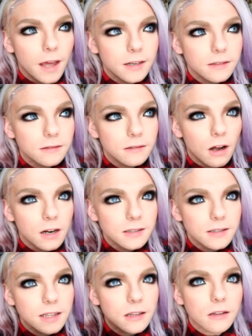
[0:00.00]
And
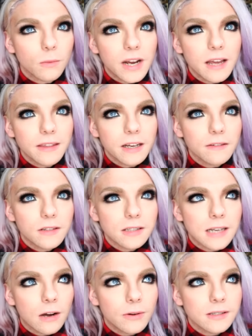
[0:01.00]
honestly, like the way I think of
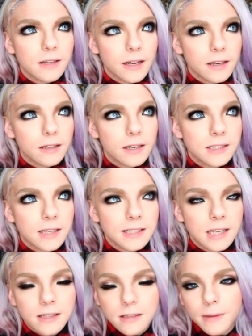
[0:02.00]
this now is like, it's
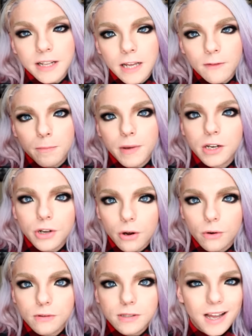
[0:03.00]
like telling somebody they have a big
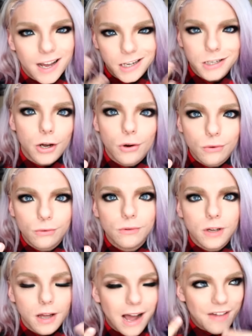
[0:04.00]
nose. I
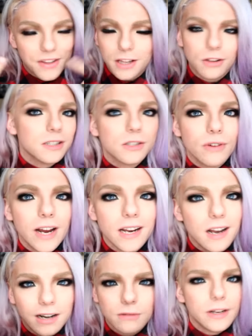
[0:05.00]
know, I think it looks
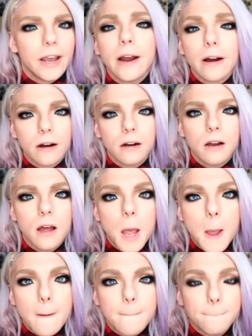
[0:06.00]
great, I don't care.
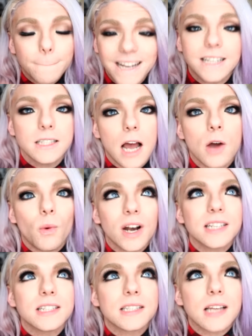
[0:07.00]
But I
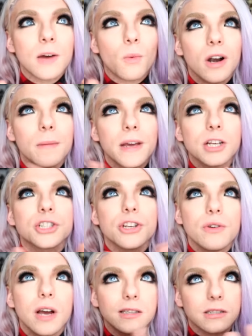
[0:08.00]
wanted to just, I wanna make sure
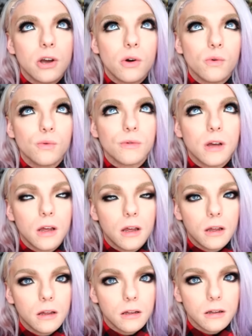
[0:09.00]
you guys know
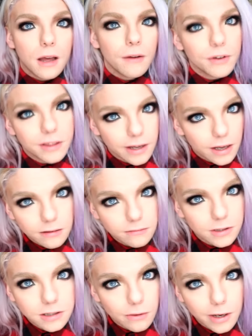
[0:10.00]
everything
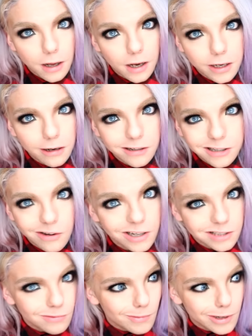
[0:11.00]
what's going on here, you know, I
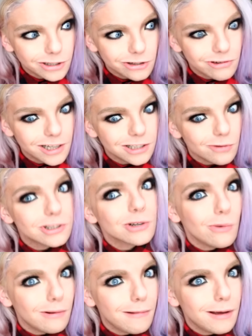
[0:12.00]
just want to make sure you guys know what's going